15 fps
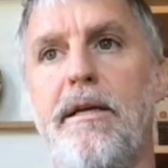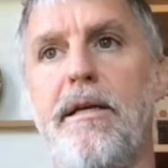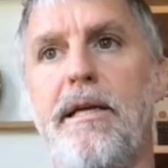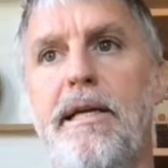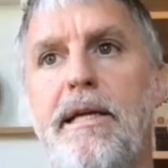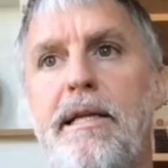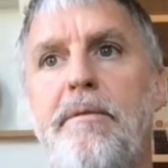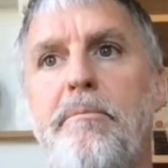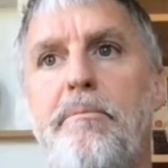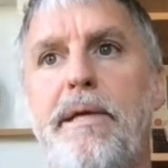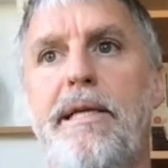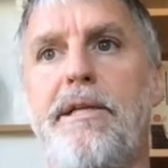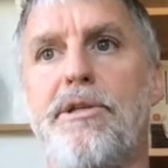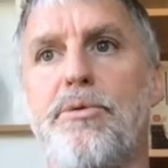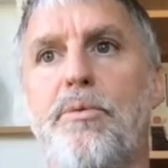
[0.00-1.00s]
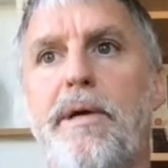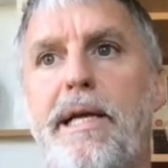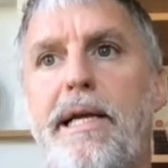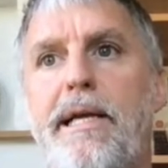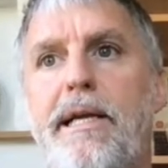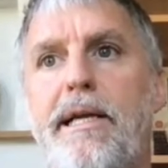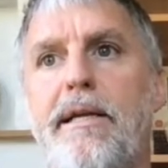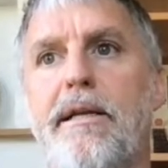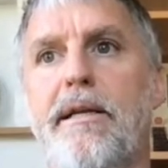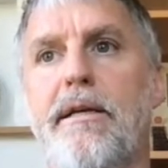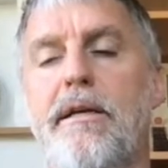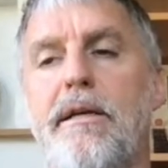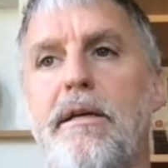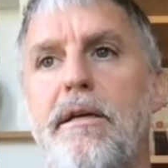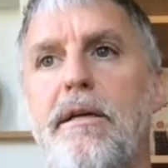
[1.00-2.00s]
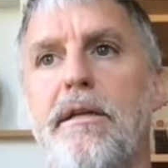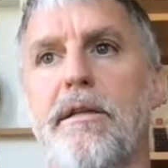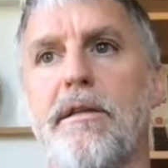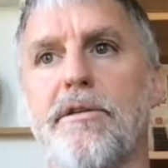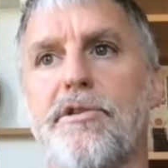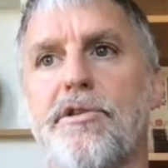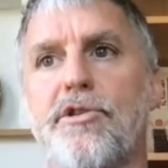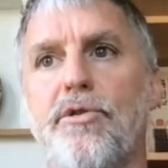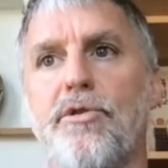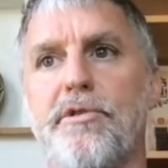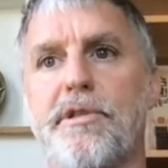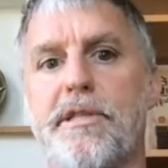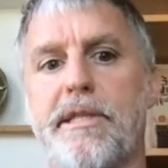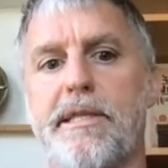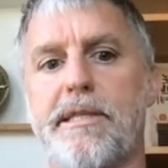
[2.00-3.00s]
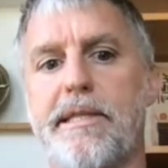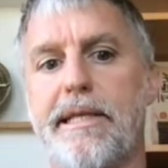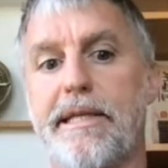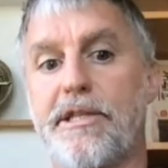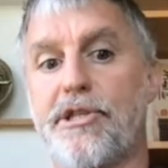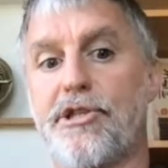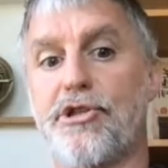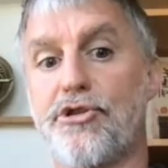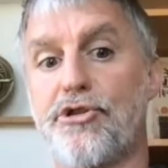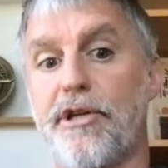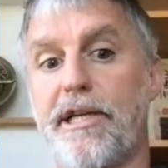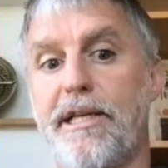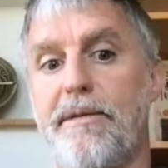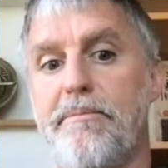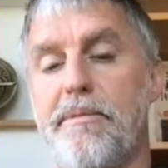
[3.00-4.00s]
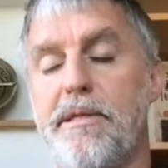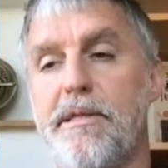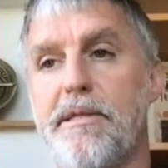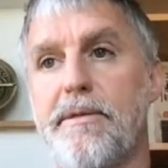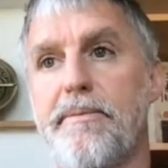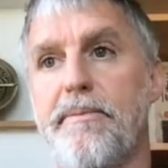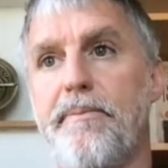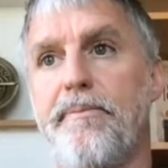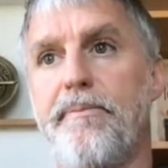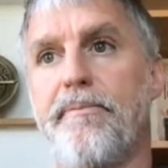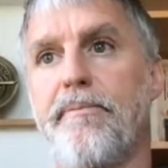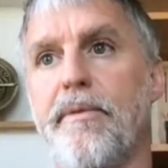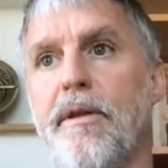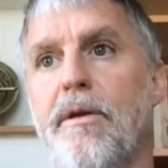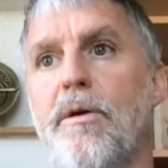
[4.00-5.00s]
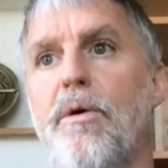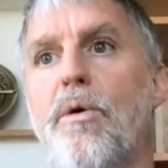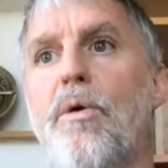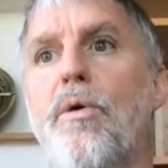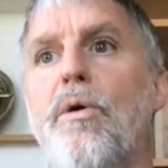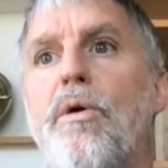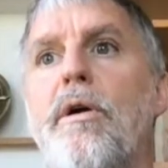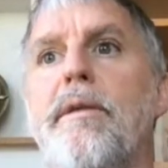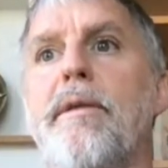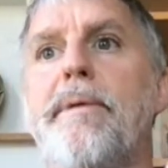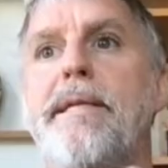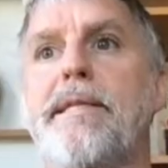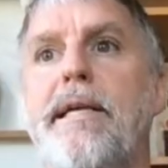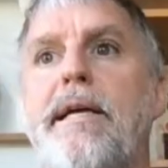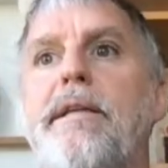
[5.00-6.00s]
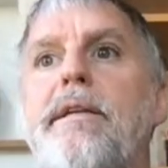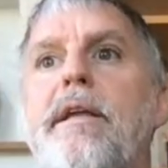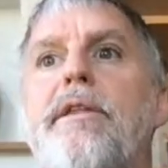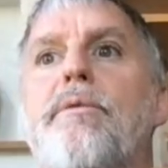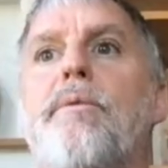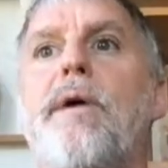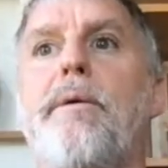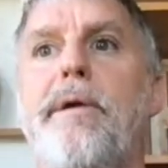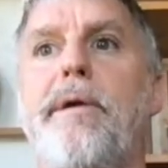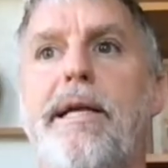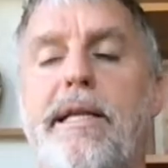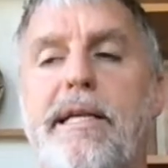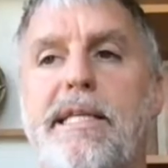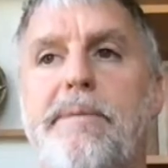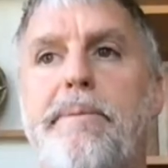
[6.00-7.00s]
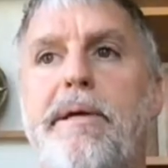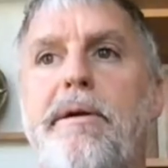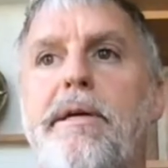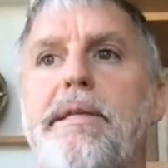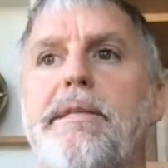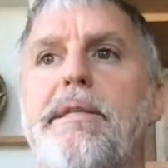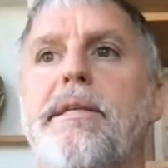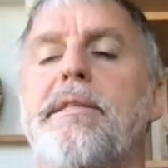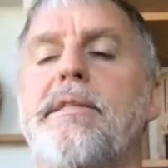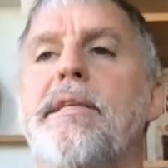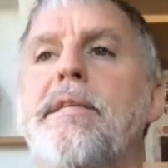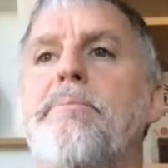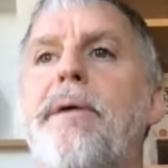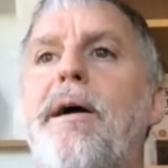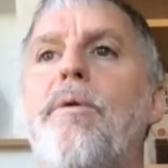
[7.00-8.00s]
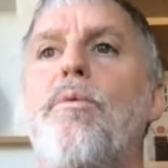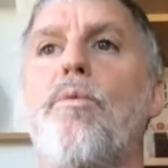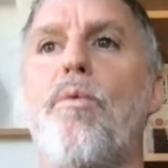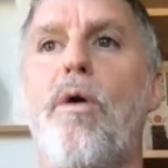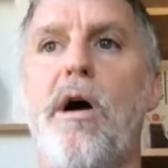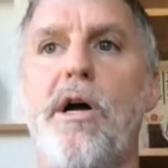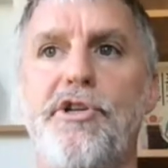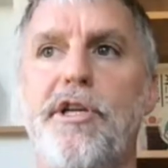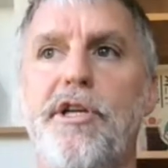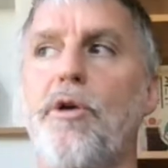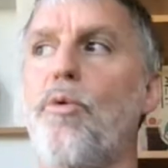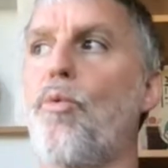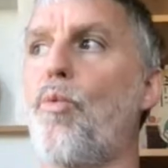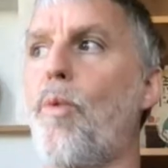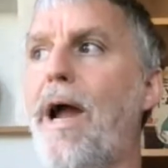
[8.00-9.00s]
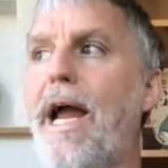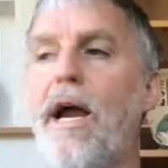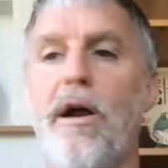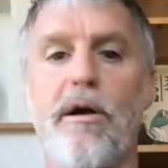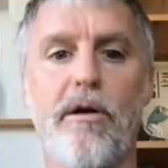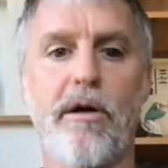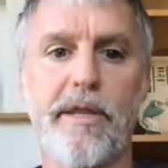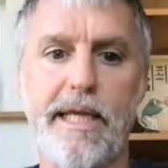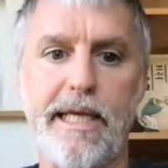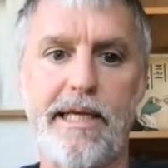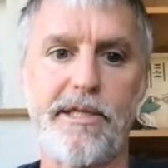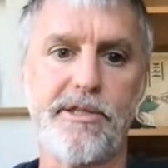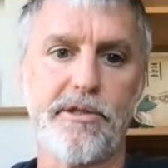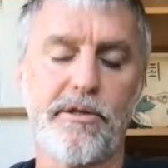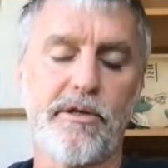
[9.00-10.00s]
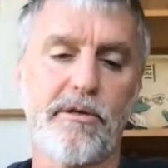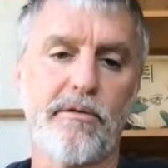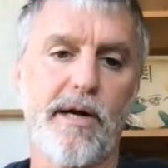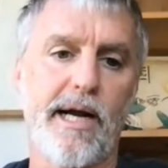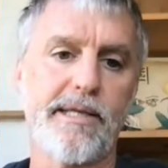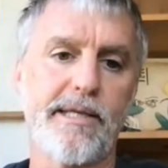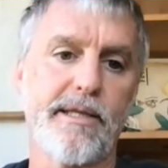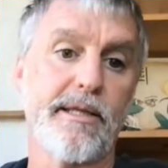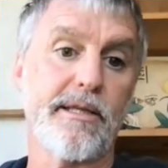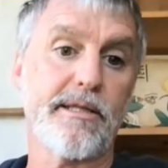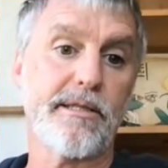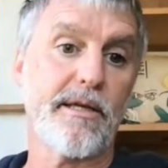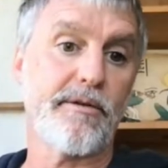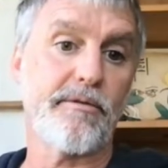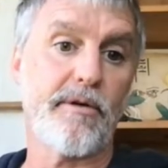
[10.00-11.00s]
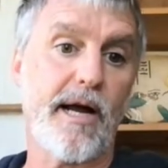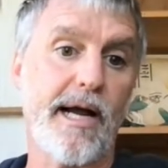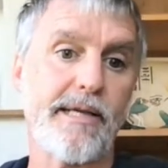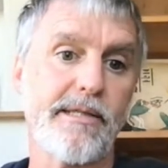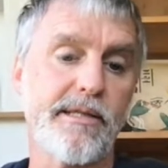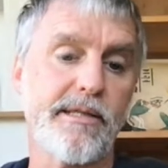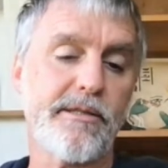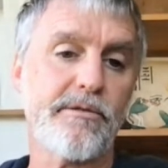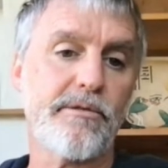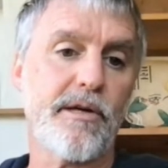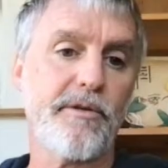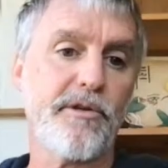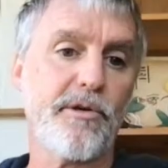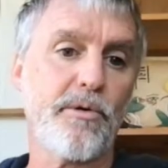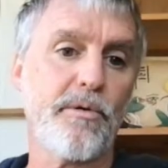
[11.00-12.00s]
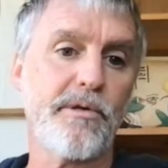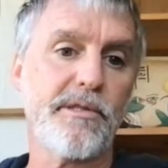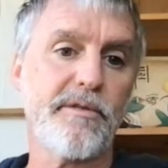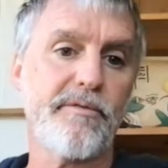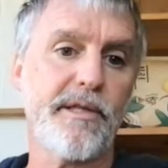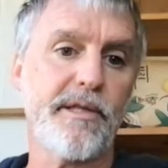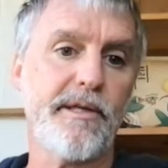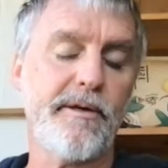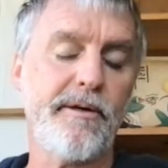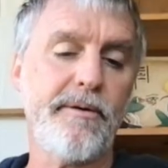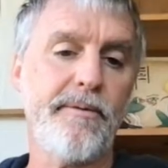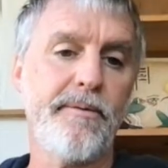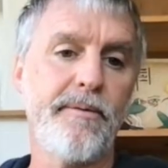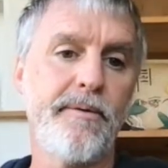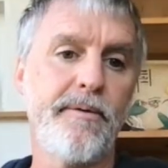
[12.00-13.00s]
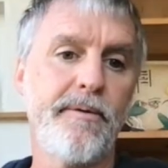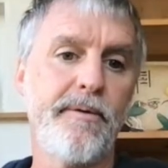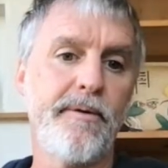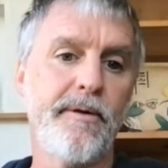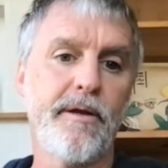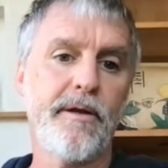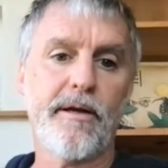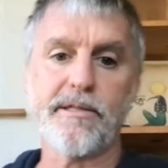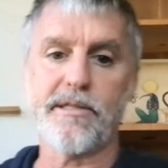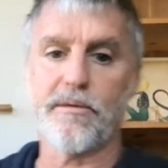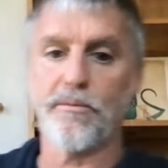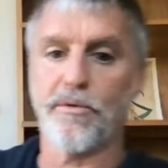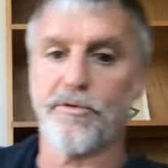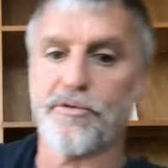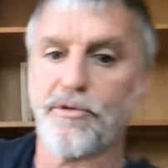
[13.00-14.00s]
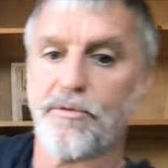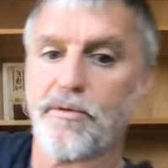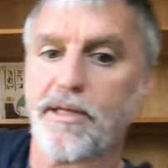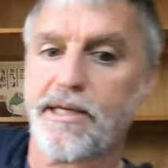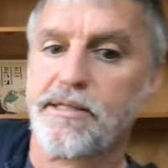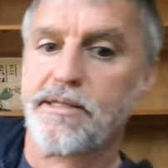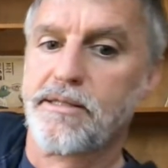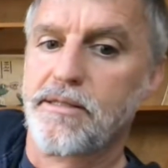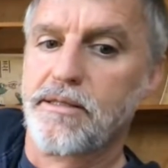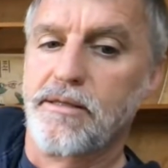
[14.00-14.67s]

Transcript: in between the solstice extremes, or let me say another way we can experience this is by watching where on the eastern horizon the sun rises throughout the course of the year, because it will do this.